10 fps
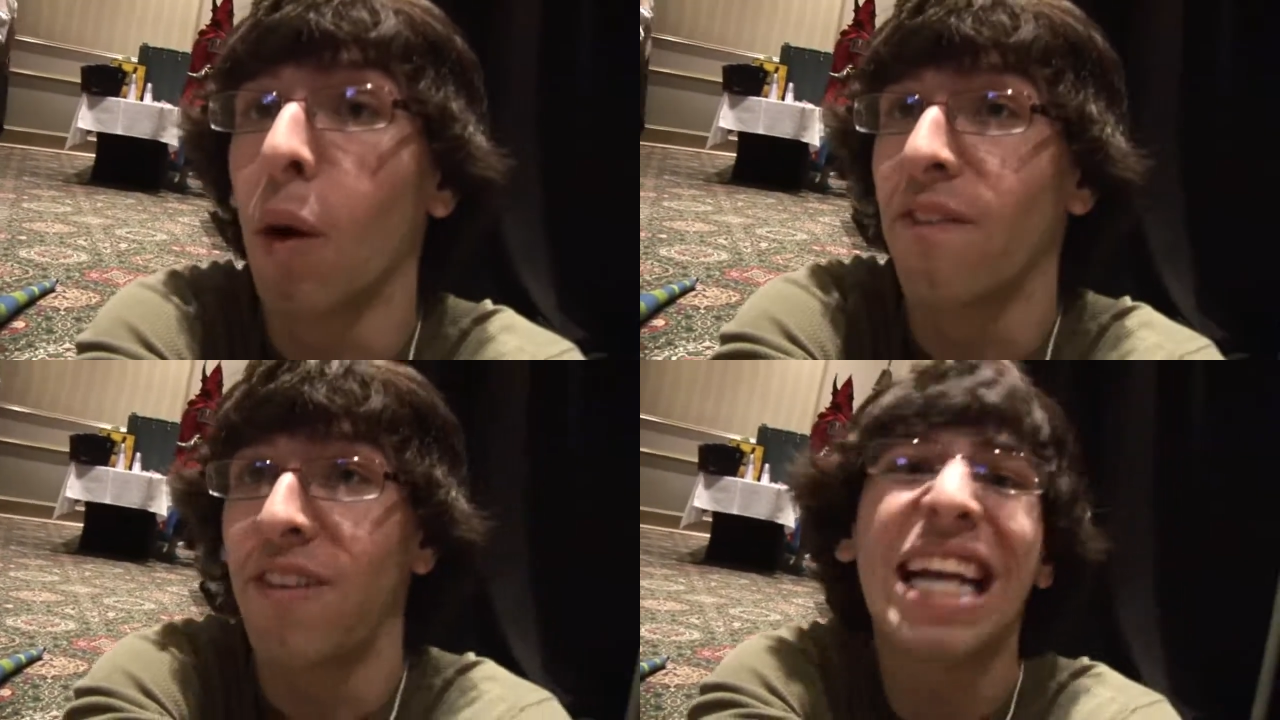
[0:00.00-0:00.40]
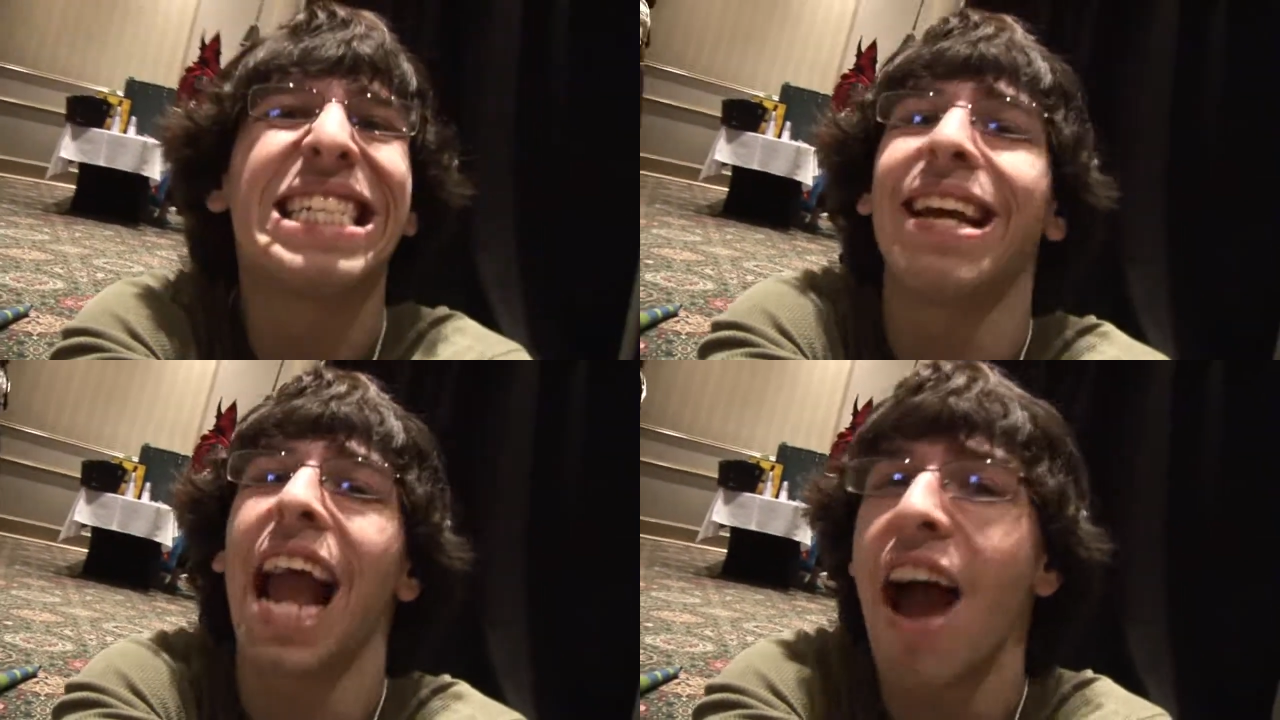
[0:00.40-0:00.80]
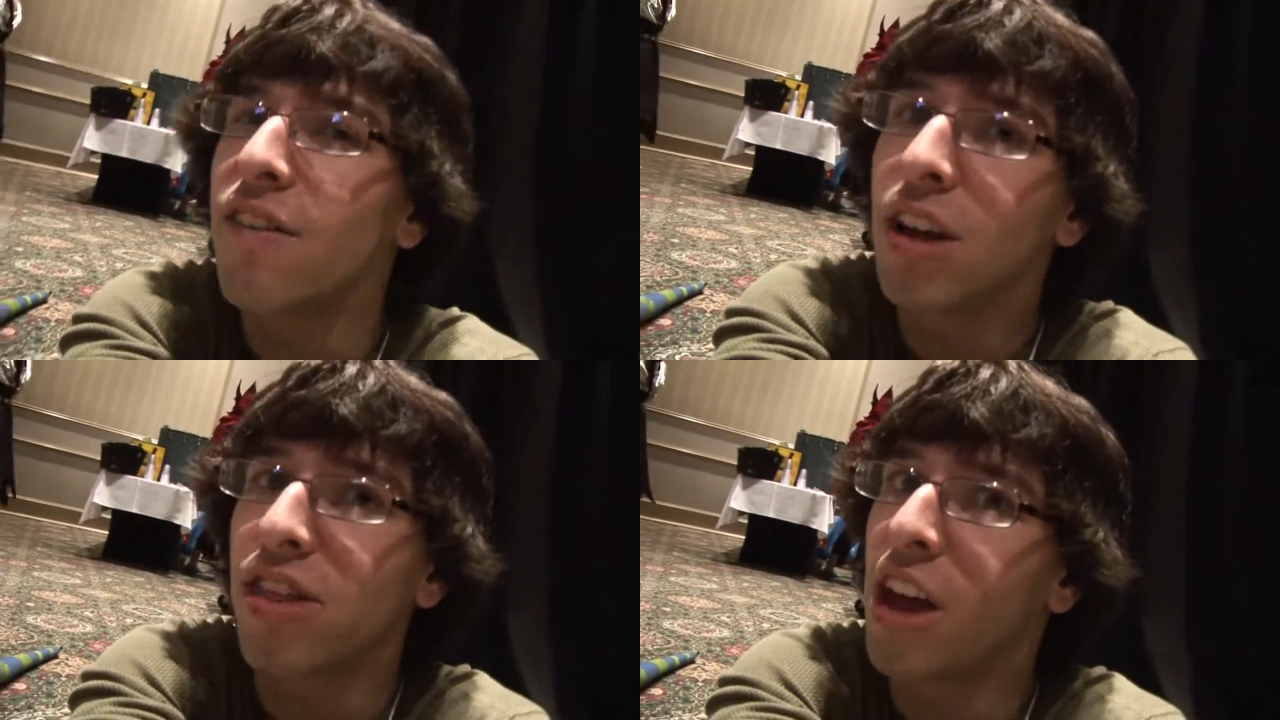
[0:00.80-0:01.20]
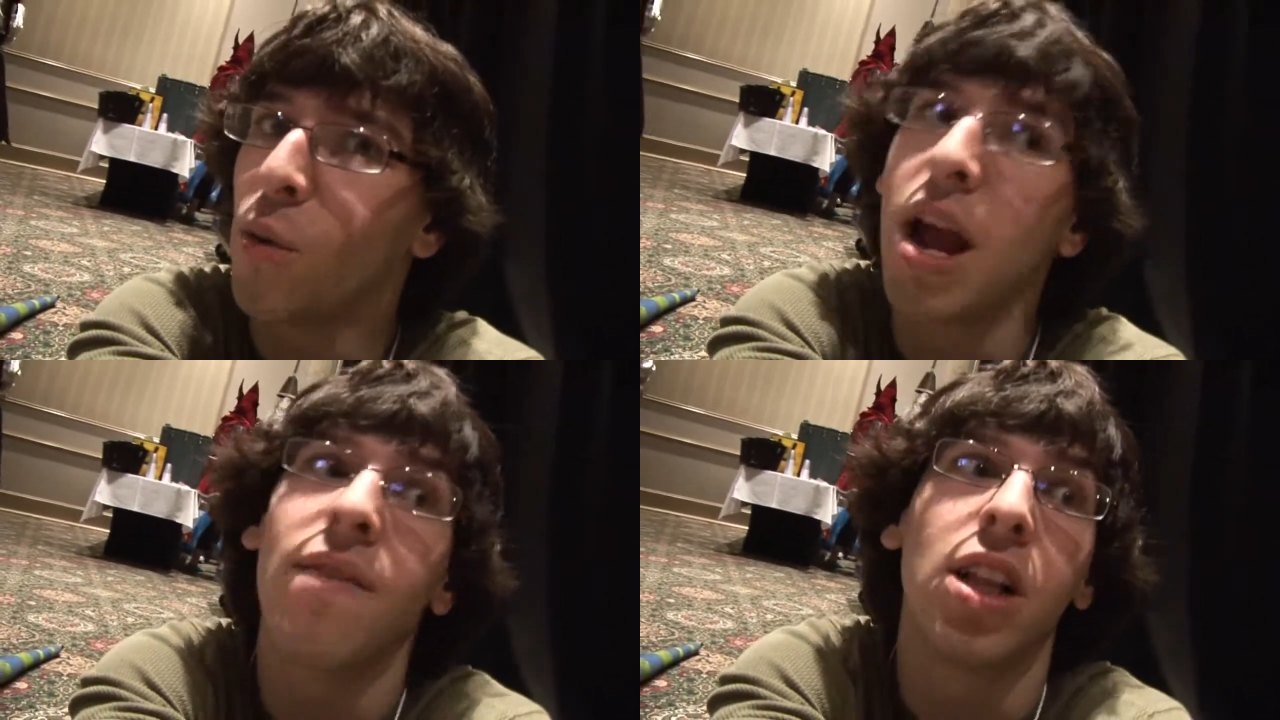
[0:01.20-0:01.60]
we're fixing everything. We
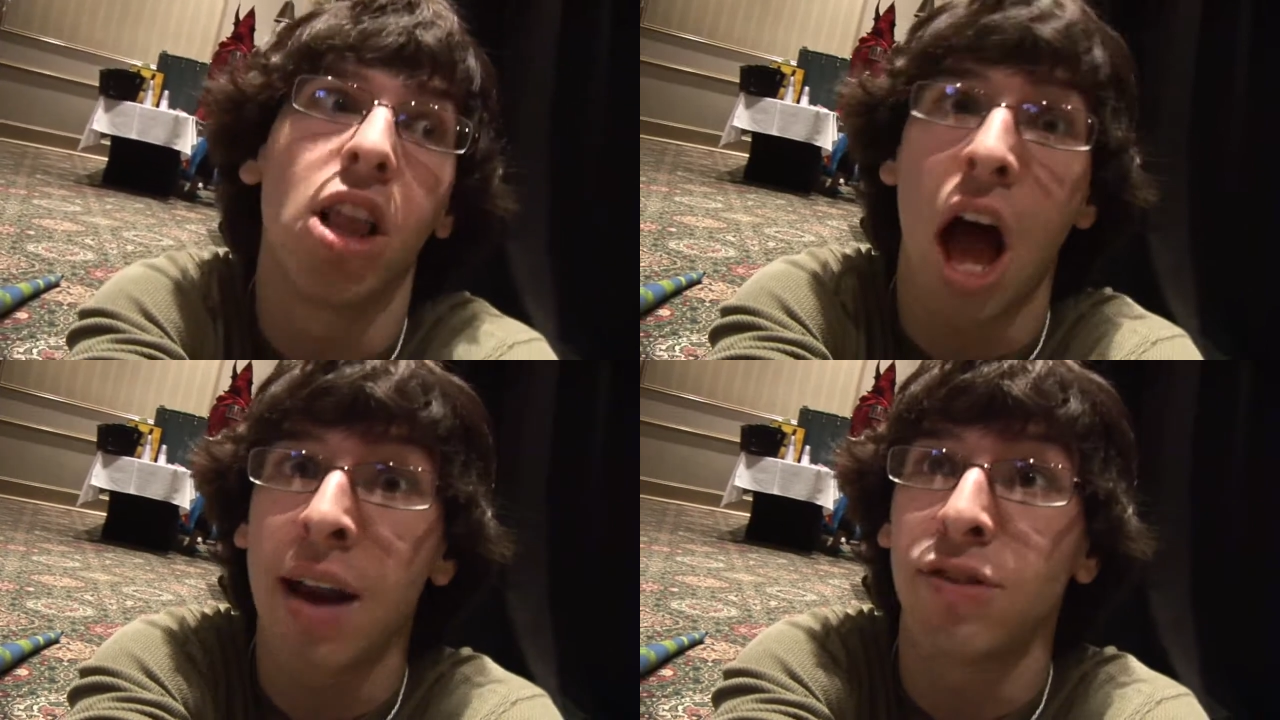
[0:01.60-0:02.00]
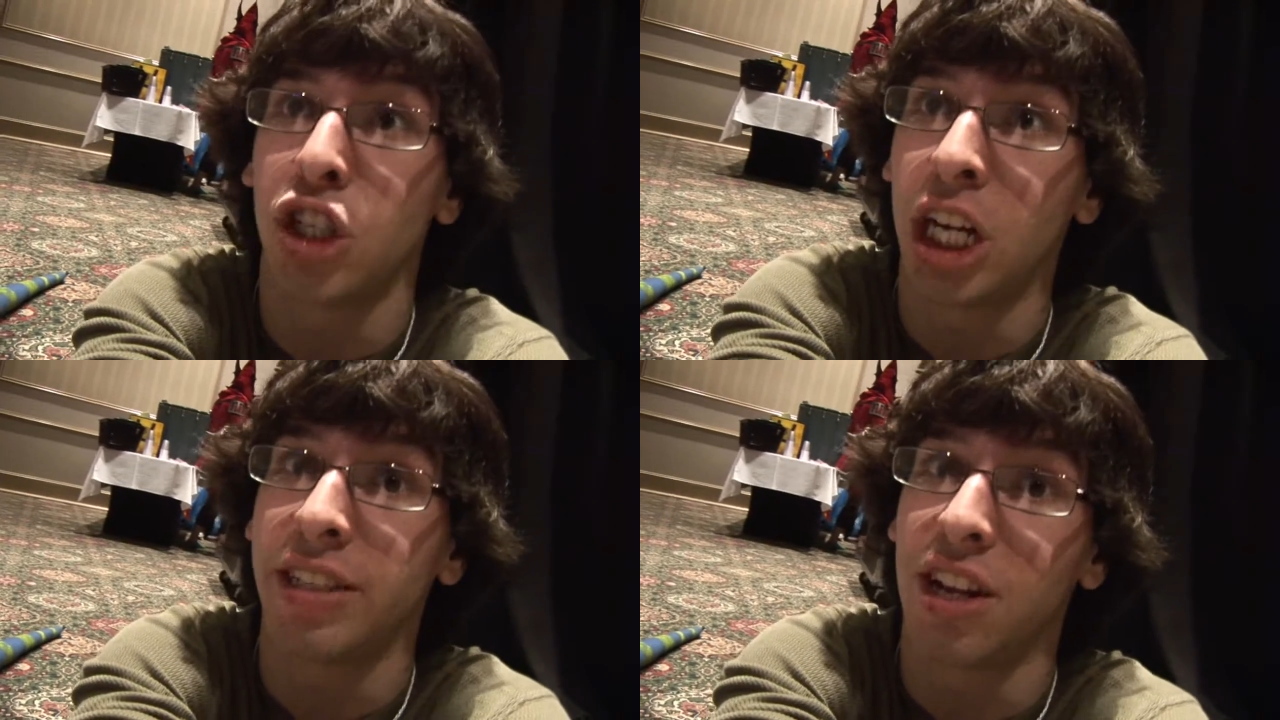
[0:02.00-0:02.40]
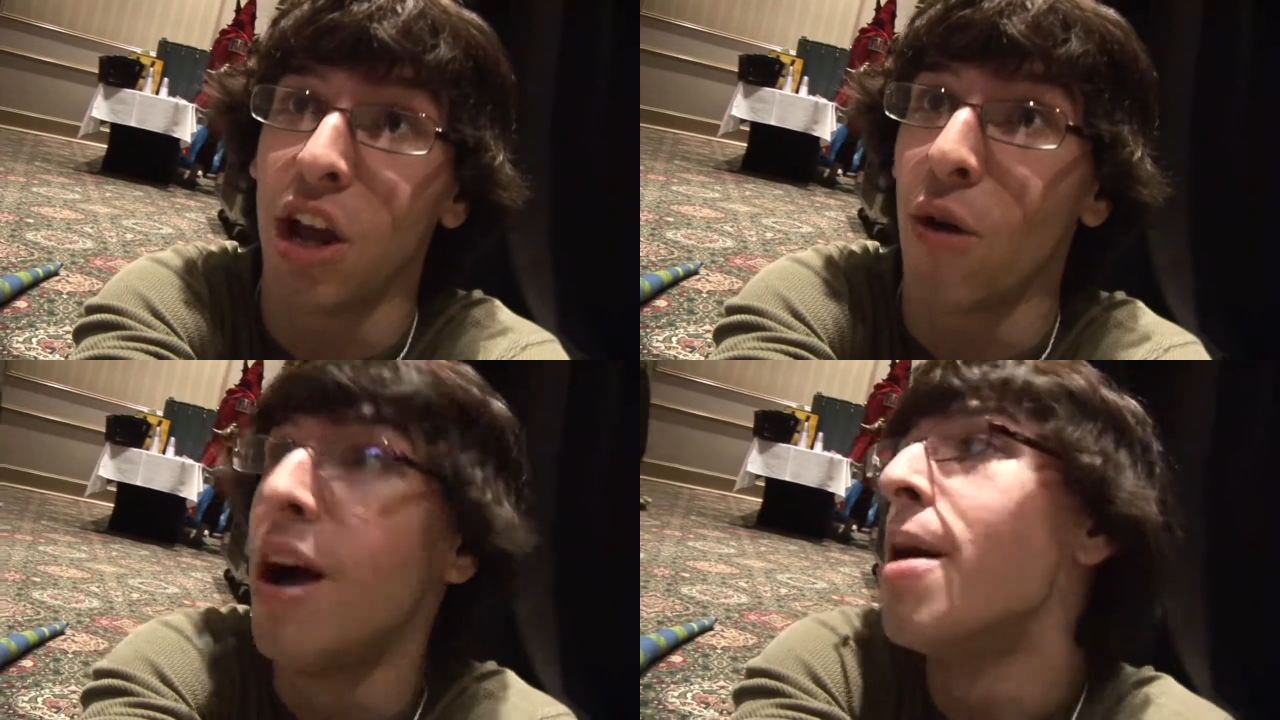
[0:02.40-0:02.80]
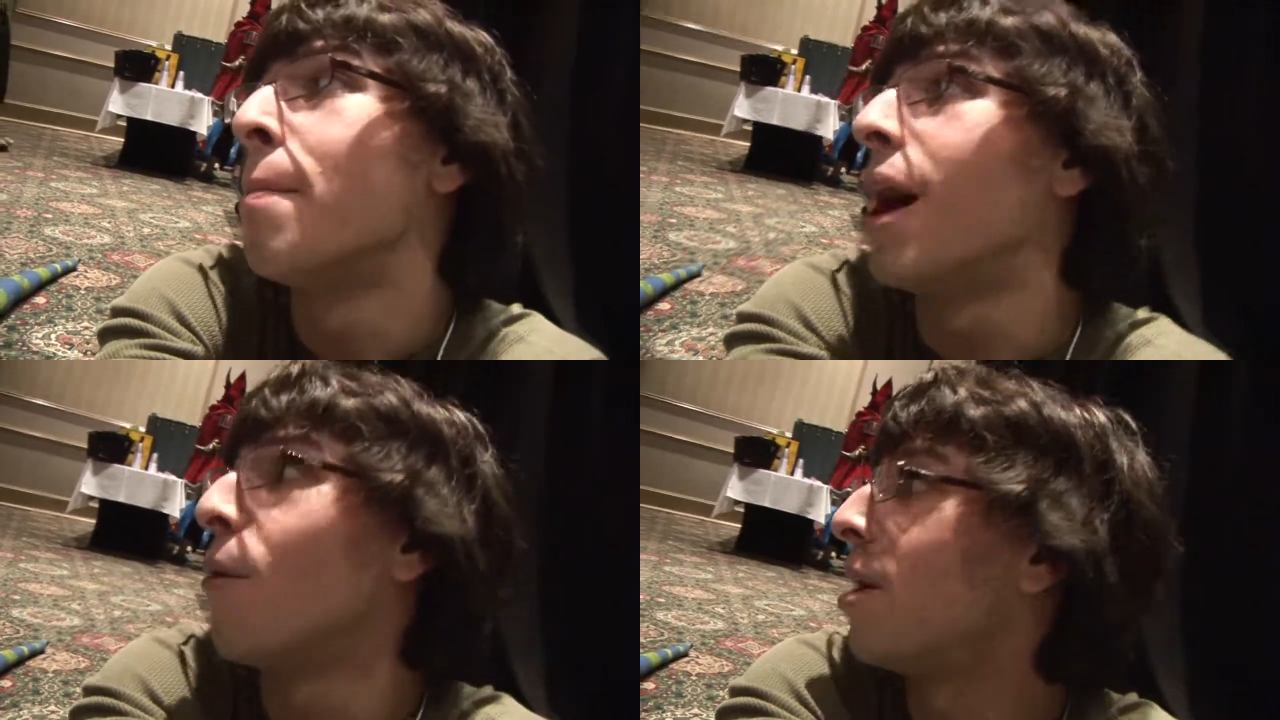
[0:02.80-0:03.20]
have a lot of shit to do.
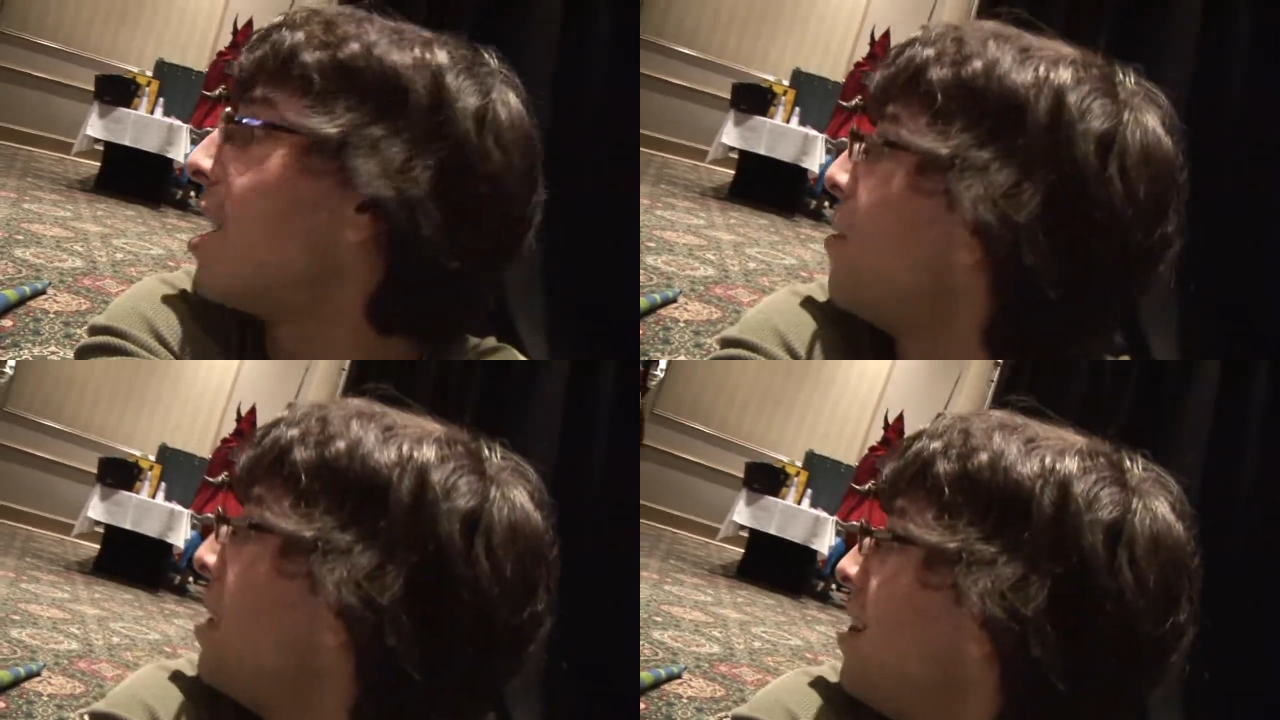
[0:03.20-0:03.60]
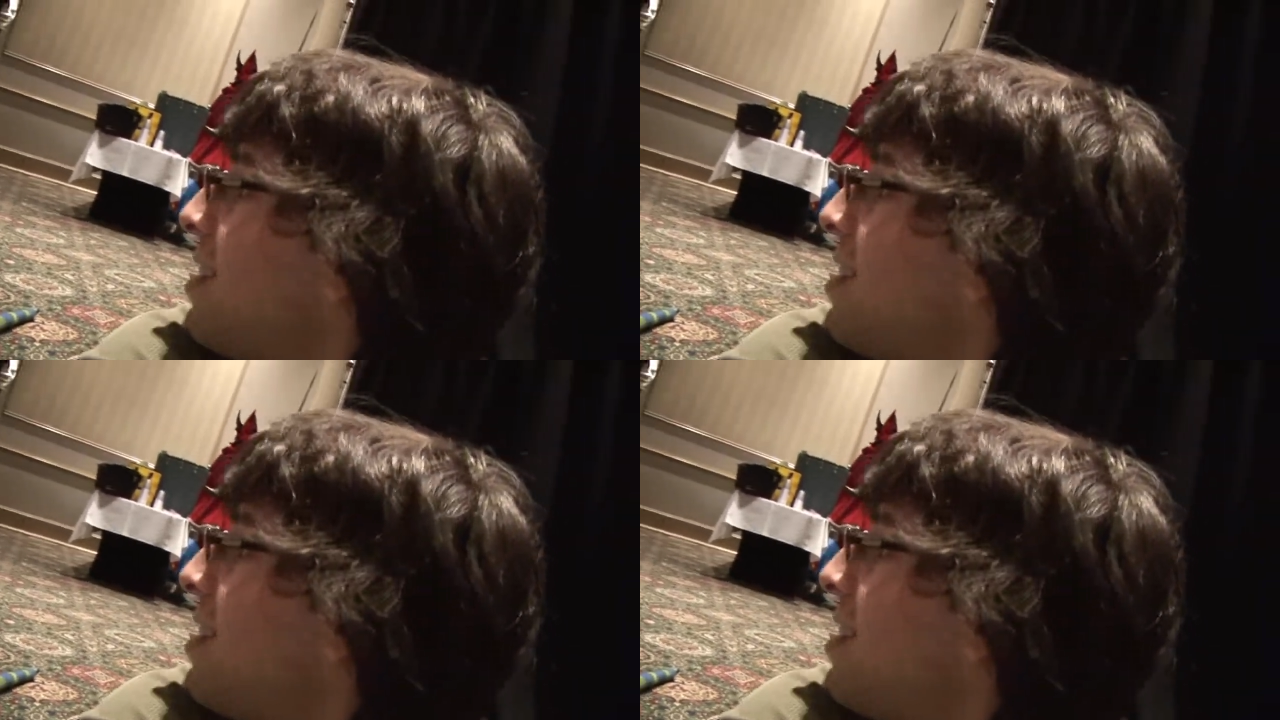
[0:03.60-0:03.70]
By we, I mean